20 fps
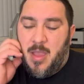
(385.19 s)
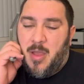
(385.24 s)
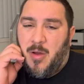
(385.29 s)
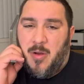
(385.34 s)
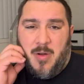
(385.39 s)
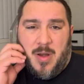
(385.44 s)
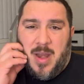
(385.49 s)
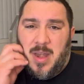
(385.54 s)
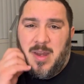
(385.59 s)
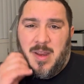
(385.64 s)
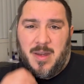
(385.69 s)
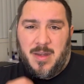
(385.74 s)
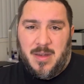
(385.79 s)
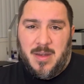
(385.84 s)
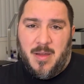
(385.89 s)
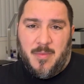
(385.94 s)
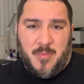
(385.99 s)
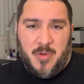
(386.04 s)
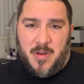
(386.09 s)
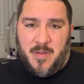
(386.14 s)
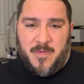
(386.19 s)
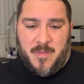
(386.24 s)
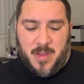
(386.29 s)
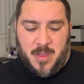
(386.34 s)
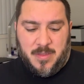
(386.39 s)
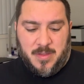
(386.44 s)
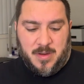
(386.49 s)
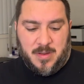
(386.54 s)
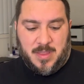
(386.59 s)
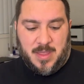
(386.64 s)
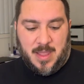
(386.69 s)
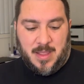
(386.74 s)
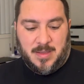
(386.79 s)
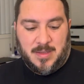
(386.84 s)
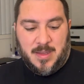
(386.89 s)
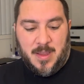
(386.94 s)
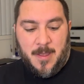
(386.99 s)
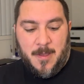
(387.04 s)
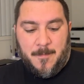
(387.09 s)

or any number of other things.